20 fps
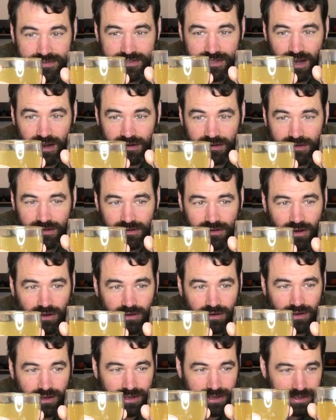darker
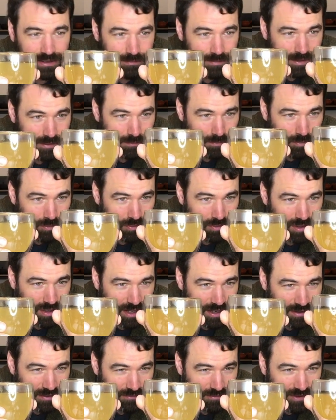color, a little bit more
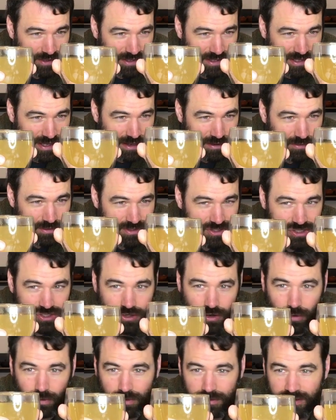kind of a yellowish
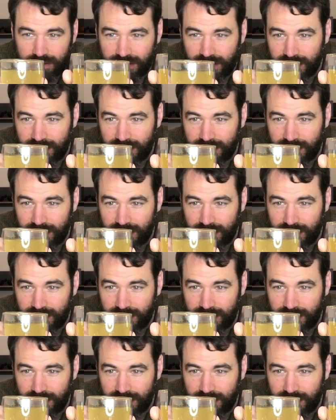golden.